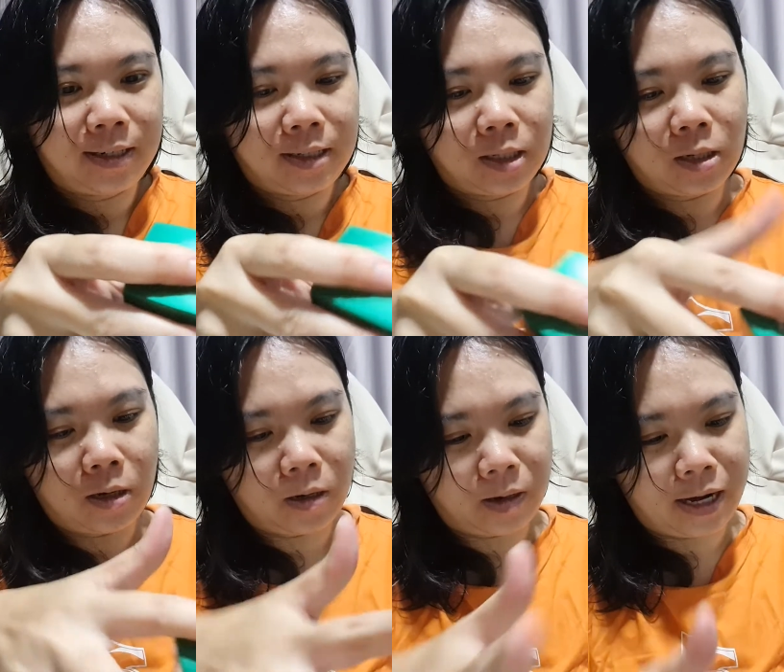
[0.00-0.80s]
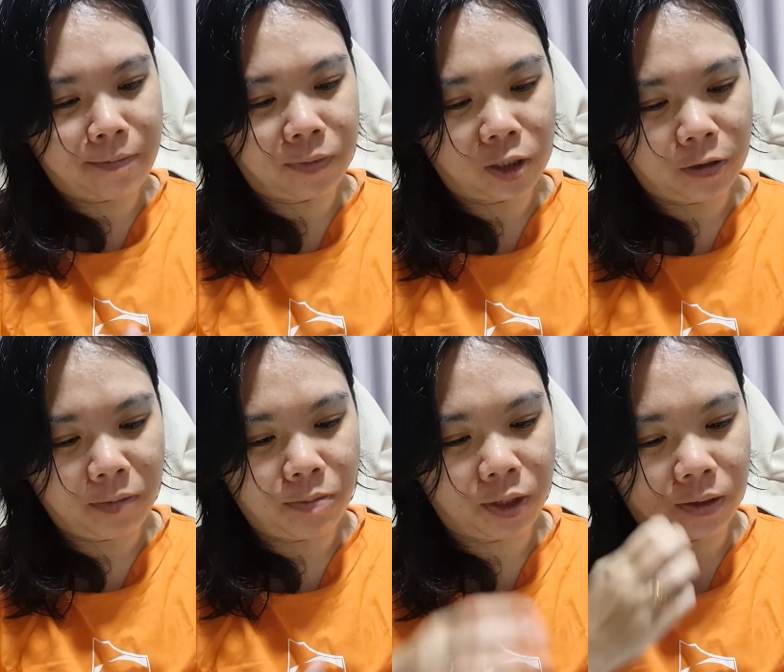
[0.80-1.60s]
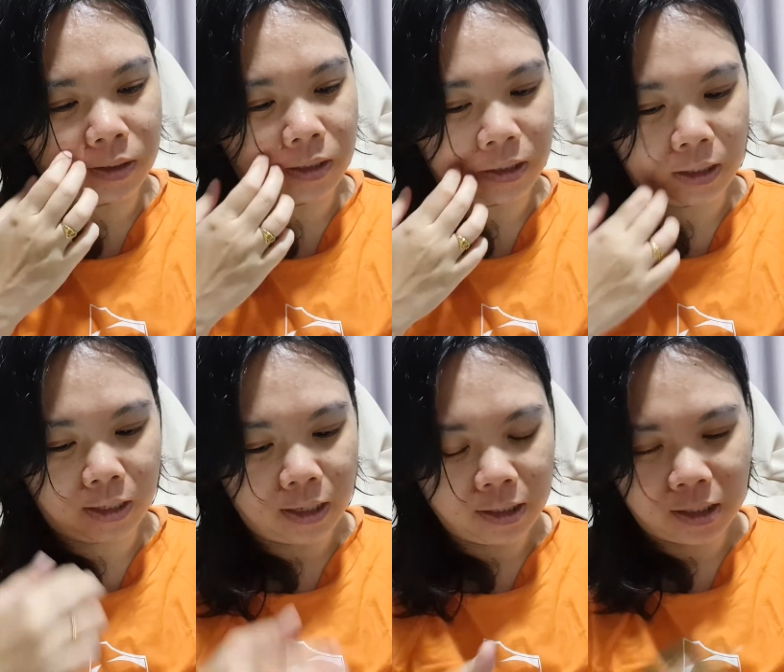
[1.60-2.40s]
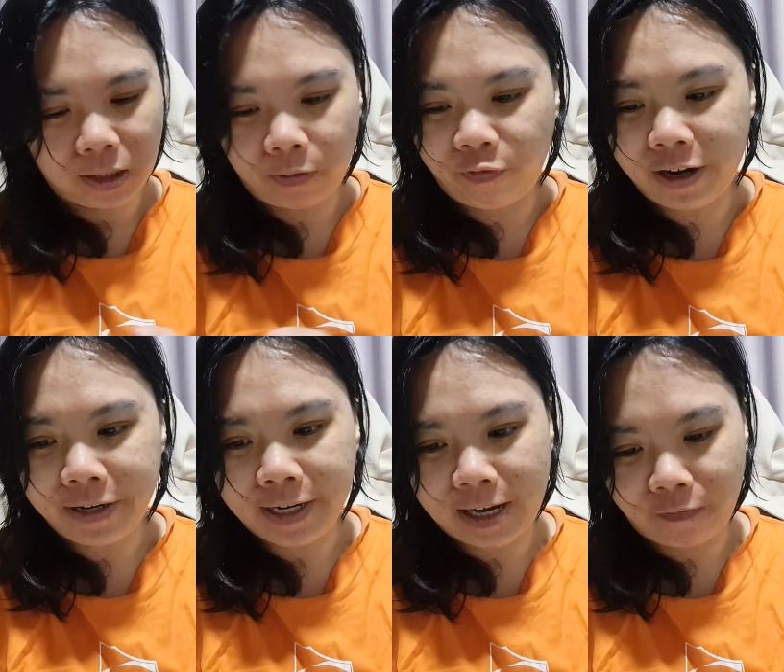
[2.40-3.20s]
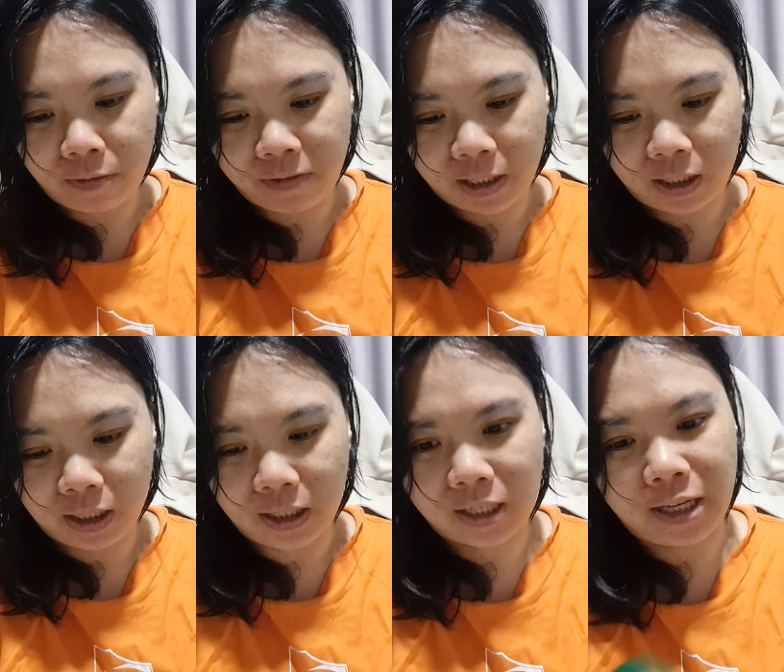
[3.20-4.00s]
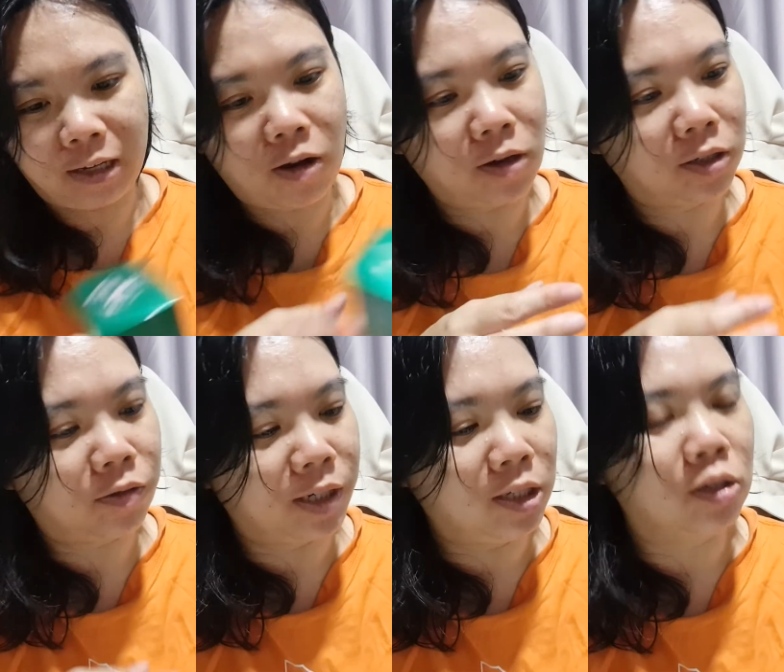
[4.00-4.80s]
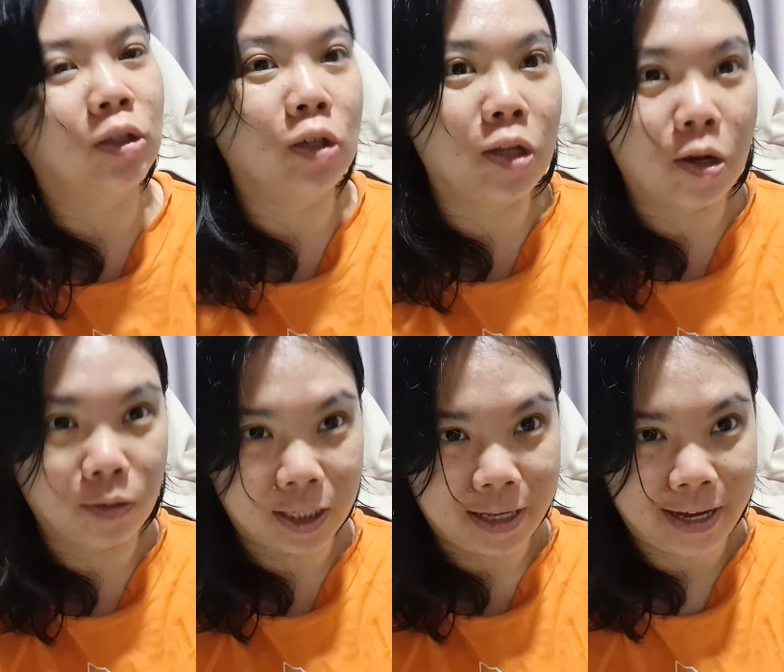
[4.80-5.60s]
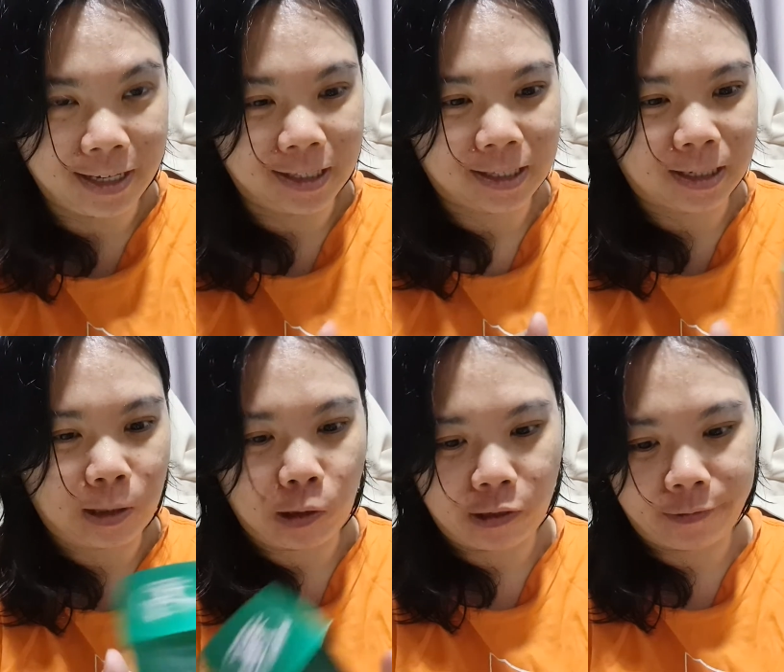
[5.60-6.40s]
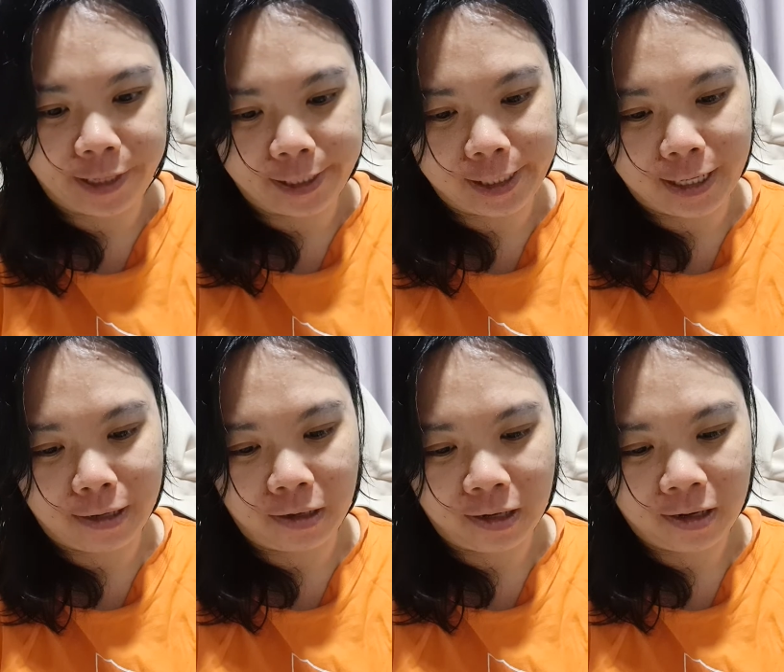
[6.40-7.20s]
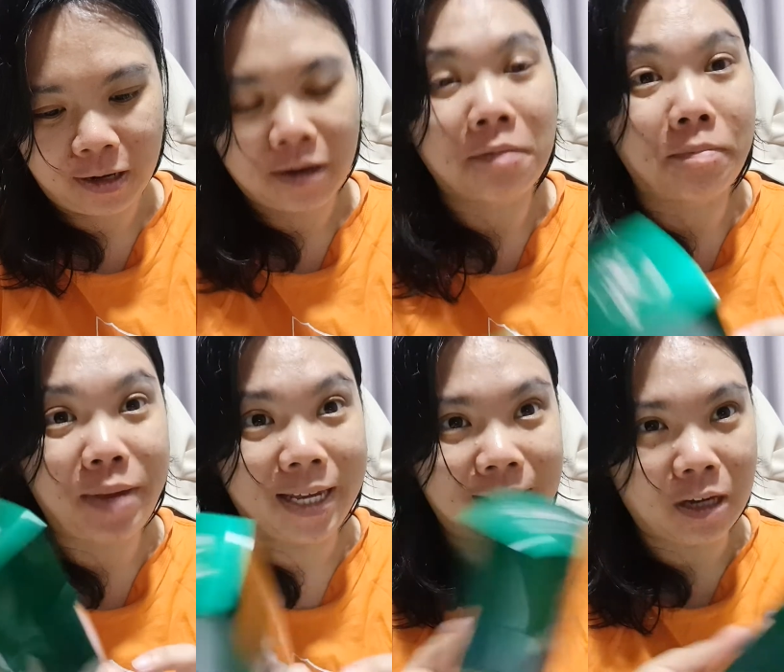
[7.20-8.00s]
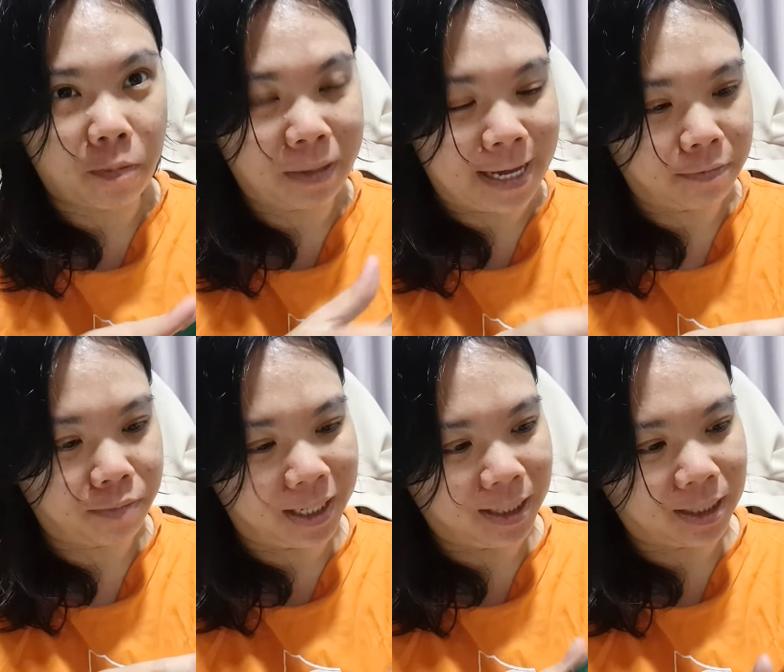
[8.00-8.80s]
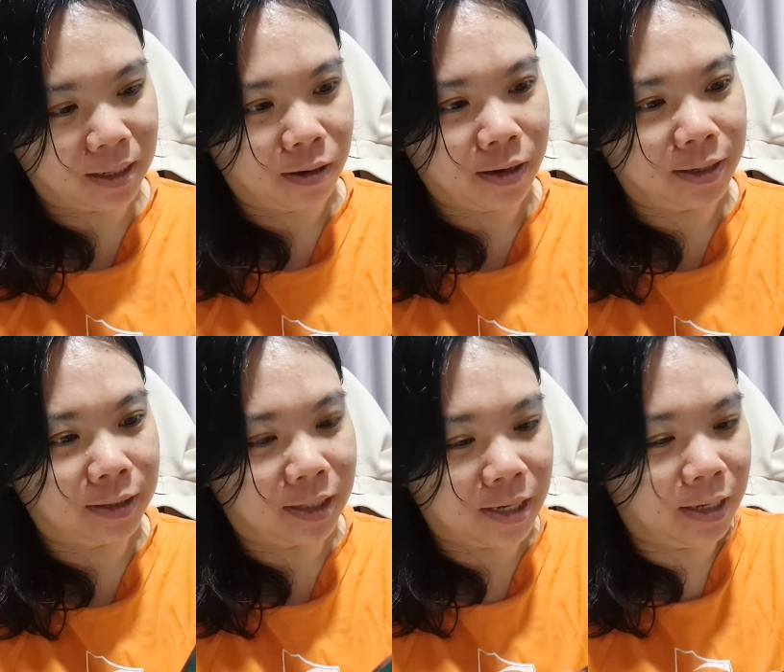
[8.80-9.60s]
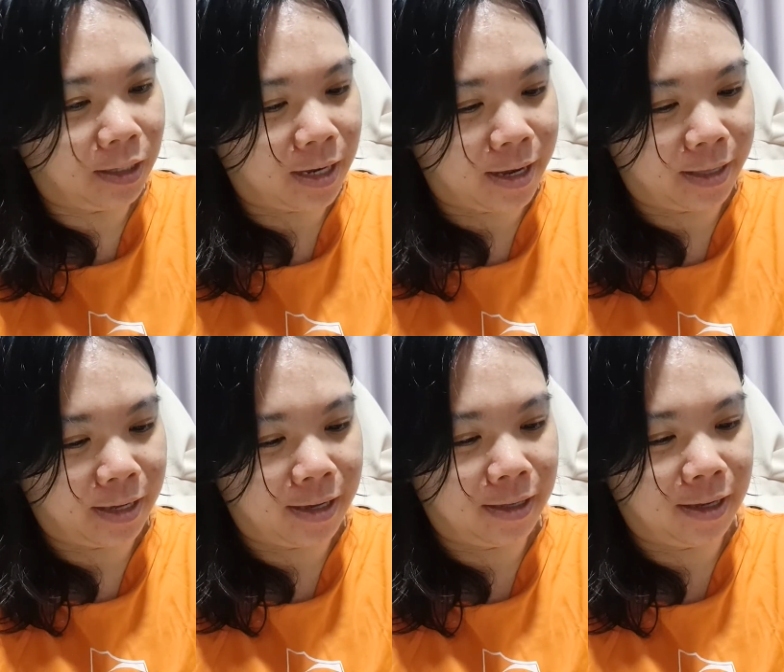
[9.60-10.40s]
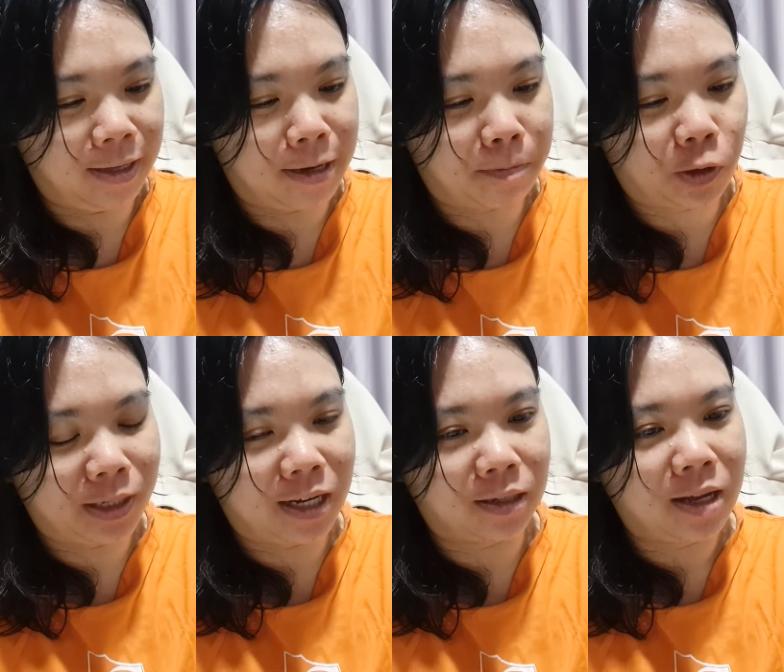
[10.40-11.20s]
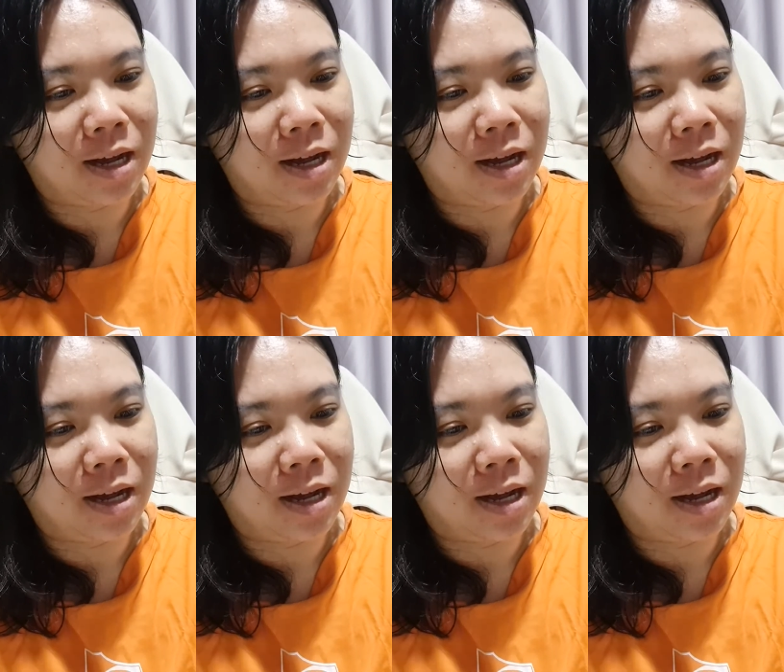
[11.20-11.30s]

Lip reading: So I'm assuming because it's very clever packaging. It's like all green, so you know it's like it's chlorella base or plant base in the product.